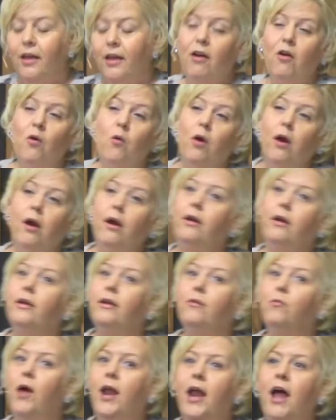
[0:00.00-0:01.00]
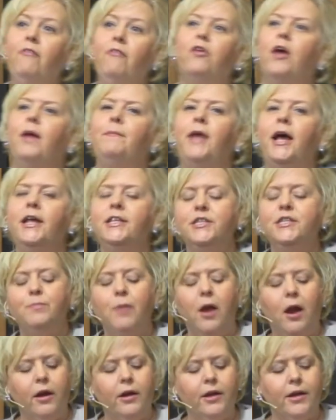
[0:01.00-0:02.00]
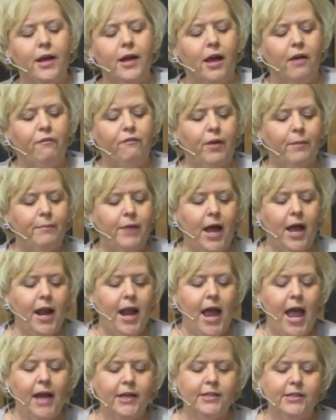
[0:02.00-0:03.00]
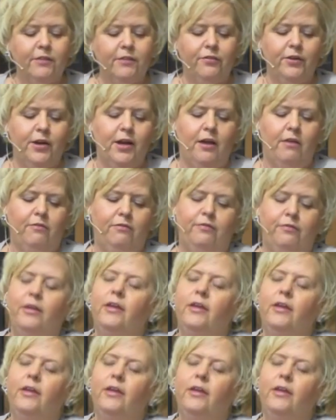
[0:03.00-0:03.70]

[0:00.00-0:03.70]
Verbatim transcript: Or whatever. I'm not smart enough. I'm not active enough.